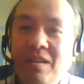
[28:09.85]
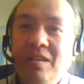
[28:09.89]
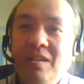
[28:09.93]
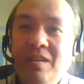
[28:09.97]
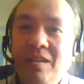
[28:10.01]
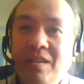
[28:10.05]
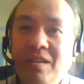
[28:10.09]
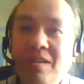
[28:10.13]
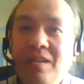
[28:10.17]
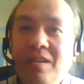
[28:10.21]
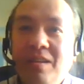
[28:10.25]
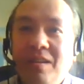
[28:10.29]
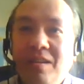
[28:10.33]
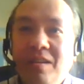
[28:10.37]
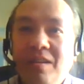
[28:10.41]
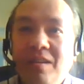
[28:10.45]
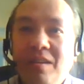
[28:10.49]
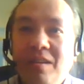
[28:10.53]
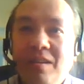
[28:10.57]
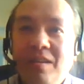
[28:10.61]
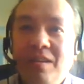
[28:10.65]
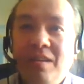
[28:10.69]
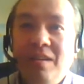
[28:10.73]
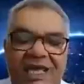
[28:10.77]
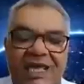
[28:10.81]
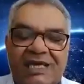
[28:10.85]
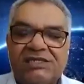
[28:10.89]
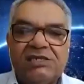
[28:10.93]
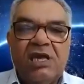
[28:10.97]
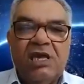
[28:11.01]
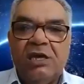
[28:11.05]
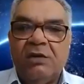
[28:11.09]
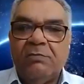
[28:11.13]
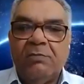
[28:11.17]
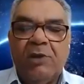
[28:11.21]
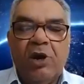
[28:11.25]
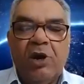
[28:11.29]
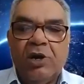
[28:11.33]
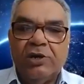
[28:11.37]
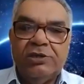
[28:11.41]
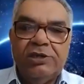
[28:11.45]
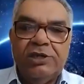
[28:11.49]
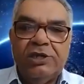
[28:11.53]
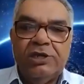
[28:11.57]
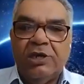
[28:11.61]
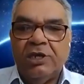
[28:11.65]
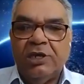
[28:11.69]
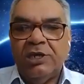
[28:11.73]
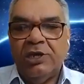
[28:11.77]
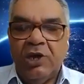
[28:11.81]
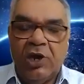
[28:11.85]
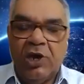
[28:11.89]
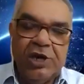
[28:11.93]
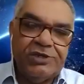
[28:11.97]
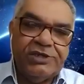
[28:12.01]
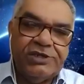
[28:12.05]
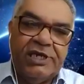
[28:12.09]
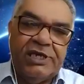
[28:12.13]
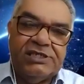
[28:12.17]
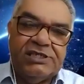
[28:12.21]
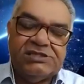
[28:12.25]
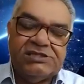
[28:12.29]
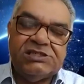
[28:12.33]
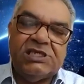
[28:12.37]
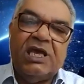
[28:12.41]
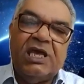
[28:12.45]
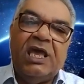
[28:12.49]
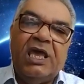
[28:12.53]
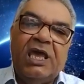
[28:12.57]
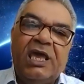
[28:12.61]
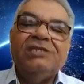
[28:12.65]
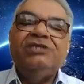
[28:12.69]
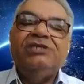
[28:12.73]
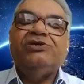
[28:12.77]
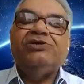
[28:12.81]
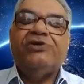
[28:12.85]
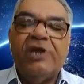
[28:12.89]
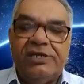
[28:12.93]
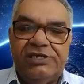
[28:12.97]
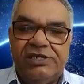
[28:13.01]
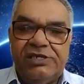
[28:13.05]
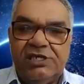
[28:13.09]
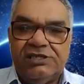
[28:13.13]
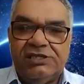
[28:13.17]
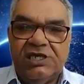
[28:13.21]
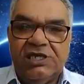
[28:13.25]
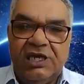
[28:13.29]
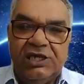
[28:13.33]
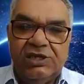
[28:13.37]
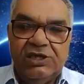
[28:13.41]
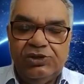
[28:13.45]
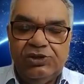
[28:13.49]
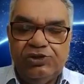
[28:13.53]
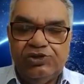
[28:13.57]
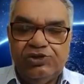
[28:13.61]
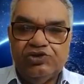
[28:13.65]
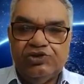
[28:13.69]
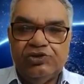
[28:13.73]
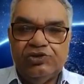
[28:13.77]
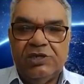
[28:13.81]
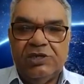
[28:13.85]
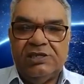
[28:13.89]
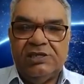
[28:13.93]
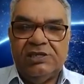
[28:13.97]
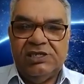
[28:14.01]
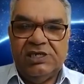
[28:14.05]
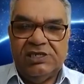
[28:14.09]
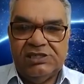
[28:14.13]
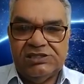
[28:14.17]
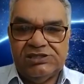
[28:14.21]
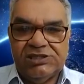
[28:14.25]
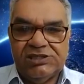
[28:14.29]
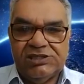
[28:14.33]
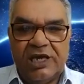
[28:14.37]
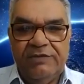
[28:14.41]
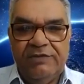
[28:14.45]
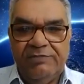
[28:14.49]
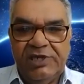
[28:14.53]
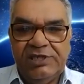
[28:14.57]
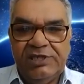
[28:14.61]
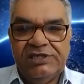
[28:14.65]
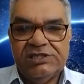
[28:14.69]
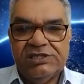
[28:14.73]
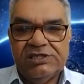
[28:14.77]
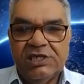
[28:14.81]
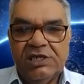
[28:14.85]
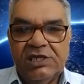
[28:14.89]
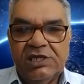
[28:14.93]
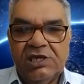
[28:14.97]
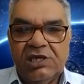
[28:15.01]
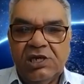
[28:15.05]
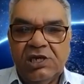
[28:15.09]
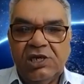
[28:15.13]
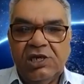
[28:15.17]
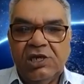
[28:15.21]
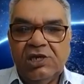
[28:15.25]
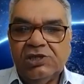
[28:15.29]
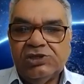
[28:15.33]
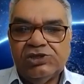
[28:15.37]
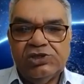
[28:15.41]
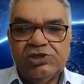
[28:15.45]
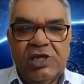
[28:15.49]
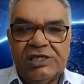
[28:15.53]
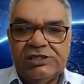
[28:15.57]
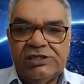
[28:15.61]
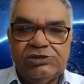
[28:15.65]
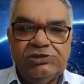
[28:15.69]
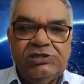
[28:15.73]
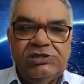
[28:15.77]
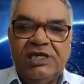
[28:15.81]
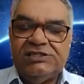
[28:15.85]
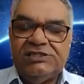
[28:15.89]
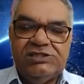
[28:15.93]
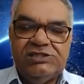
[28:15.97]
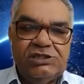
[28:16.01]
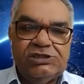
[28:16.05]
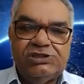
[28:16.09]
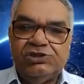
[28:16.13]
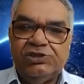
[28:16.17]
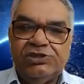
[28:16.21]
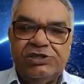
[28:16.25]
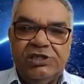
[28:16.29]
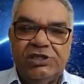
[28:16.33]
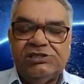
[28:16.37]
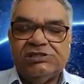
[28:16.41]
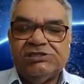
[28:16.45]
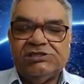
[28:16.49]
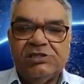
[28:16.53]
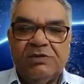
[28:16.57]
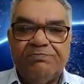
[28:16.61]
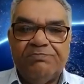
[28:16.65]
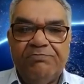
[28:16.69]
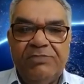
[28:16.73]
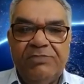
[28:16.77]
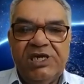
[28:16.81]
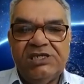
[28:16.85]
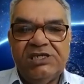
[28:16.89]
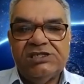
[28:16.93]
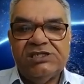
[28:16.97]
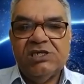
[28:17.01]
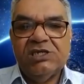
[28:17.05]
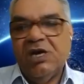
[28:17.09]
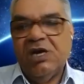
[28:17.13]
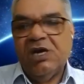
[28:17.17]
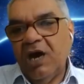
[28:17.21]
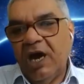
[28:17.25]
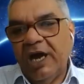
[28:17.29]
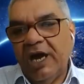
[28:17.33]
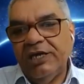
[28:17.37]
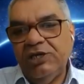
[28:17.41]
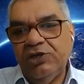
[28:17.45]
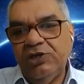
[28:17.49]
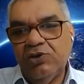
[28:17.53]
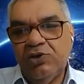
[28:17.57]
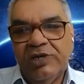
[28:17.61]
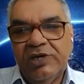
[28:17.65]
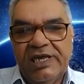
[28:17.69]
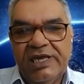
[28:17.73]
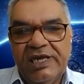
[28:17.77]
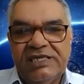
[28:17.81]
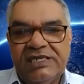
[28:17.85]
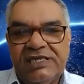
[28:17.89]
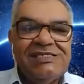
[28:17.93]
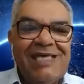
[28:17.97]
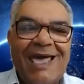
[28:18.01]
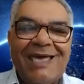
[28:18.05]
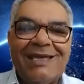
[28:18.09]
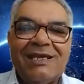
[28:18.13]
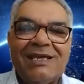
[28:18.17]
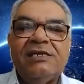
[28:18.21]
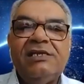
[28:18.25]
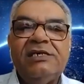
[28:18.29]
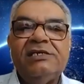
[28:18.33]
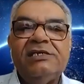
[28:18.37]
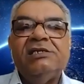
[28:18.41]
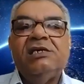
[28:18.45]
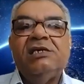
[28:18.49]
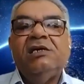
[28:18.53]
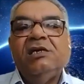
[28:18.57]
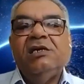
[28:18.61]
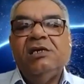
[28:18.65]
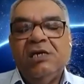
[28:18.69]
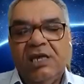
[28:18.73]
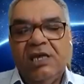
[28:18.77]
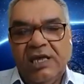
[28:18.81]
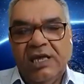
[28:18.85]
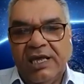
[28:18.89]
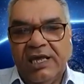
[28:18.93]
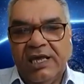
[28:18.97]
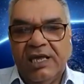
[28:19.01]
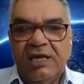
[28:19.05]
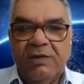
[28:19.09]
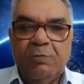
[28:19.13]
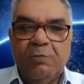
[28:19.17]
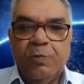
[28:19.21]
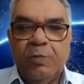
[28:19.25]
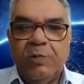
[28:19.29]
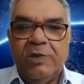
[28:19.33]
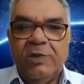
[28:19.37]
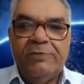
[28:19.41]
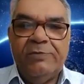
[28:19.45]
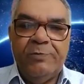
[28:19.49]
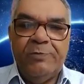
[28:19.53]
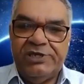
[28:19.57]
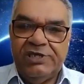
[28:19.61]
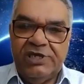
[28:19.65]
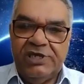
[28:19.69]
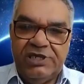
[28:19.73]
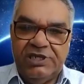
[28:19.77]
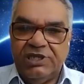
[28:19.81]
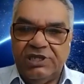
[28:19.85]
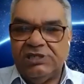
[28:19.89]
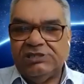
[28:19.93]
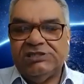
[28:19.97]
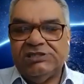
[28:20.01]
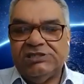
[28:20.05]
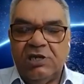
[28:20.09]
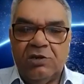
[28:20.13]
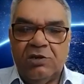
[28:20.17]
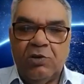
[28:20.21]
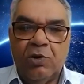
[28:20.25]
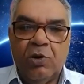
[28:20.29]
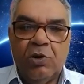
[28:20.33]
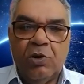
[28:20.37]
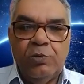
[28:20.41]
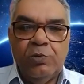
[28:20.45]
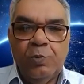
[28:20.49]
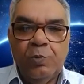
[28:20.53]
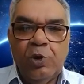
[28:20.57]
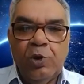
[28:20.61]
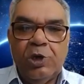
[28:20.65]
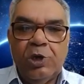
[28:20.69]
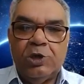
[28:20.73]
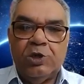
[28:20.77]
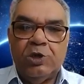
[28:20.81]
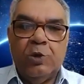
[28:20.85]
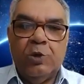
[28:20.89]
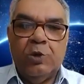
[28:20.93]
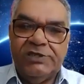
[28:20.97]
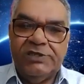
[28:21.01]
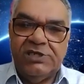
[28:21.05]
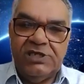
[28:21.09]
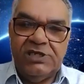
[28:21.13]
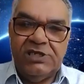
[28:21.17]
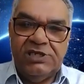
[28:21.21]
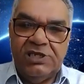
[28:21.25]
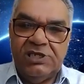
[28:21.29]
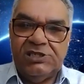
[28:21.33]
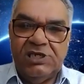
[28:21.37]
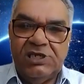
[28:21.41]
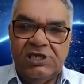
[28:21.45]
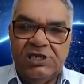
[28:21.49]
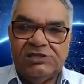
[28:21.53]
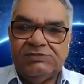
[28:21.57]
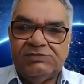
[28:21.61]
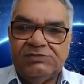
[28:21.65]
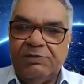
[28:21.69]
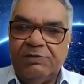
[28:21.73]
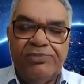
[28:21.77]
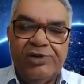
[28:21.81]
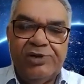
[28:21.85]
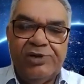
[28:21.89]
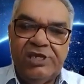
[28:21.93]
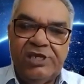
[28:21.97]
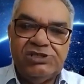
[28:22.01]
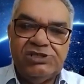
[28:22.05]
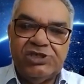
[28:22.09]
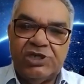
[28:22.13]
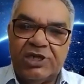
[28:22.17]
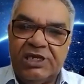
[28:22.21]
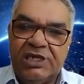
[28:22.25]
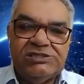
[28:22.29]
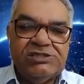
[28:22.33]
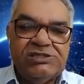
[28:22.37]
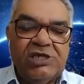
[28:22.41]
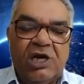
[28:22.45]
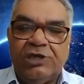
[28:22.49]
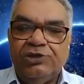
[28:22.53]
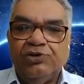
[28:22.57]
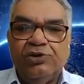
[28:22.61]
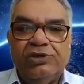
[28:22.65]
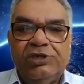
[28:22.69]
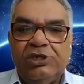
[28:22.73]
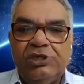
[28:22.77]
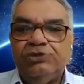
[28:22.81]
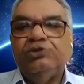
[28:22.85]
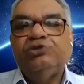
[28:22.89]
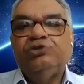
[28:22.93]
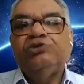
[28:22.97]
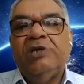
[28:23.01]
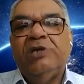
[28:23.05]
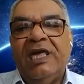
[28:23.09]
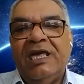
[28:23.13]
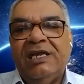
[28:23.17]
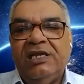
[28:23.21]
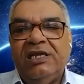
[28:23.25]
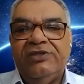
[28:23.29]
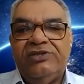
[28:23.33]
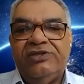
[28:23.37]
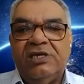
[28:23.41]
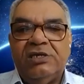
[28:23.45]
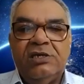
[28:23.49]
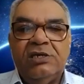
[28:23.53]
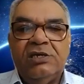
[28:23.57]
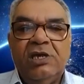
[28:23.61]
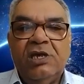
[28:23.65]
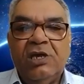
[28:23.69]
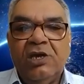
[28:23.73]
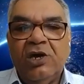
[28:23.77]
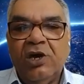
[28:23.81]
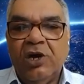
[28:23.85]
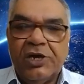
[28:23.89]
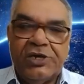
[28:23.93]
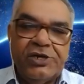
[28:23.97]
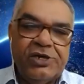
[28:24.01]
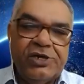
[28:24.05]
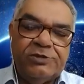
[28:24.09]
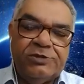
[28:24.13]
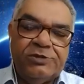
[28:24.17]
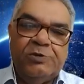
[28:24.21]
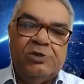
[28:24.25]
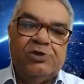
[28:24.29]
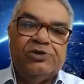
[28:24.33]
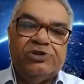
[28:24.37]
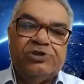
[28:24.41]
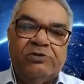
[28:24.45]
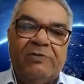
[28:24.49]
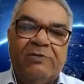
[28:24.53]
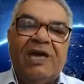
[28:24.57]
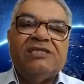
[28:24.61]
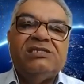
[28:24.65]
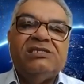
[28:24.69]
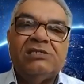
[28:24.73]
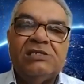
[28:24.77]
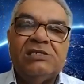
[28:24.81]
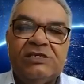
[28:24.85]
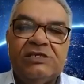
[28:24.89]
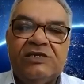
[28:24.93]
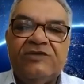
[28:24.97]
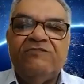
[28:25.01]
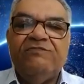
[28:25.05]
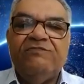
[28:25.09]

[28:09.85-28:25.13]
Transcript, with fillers: beauty of it is that uh, it's integrated into the assignment. So as soon as the students submit, I know exactly uh, whether it is their own work or whether it's been plagiarized. I don't need to do anything. Urkund will automatically give